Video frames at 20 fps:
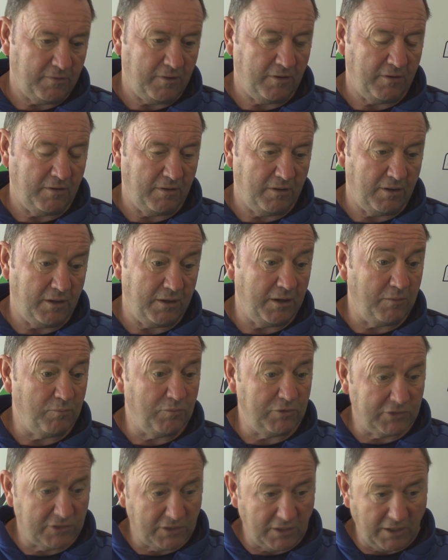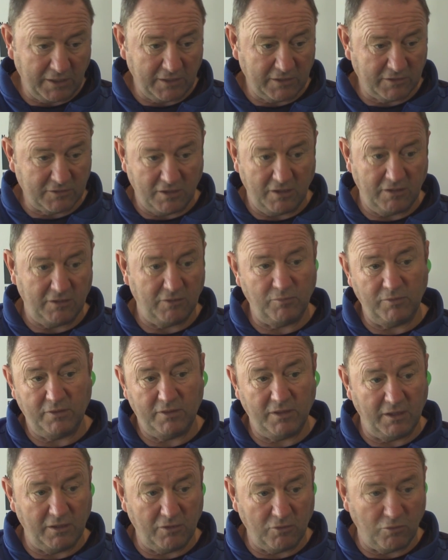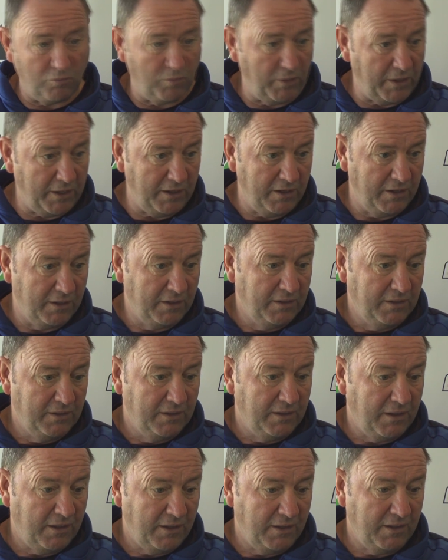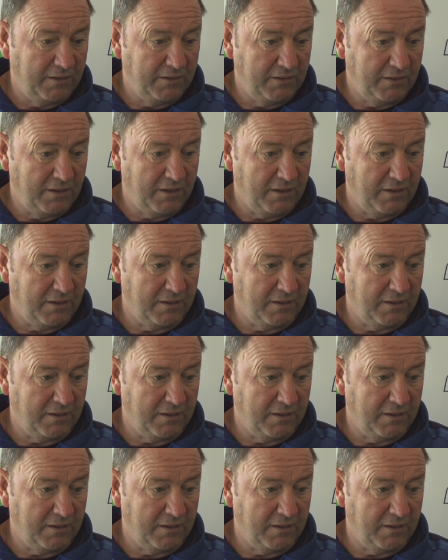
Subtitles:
and then we select the team that we think will win, and